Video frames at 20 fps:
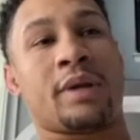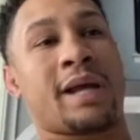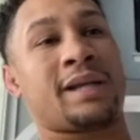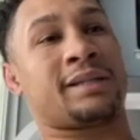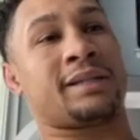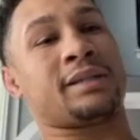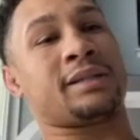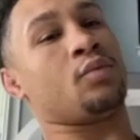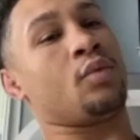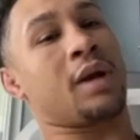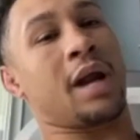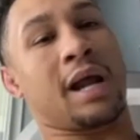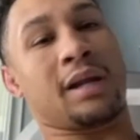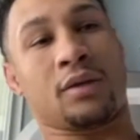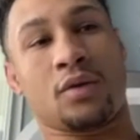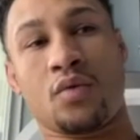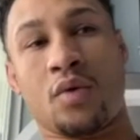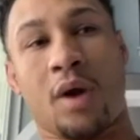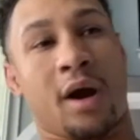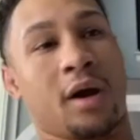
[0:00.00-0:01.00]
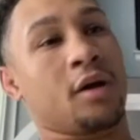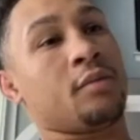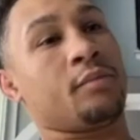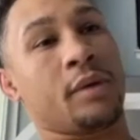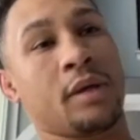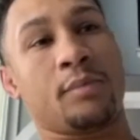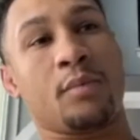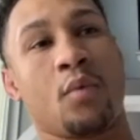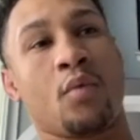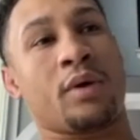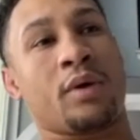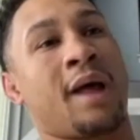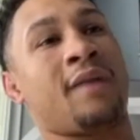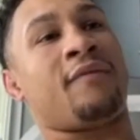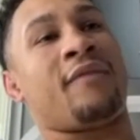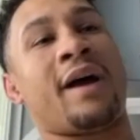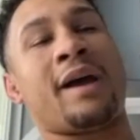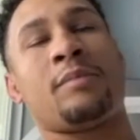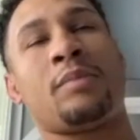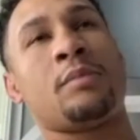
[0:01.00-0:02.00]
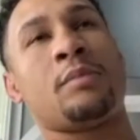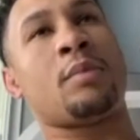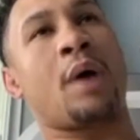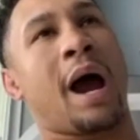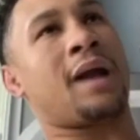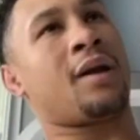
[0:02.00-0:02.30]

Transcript: That's just what I do. I hurt people when I fight people.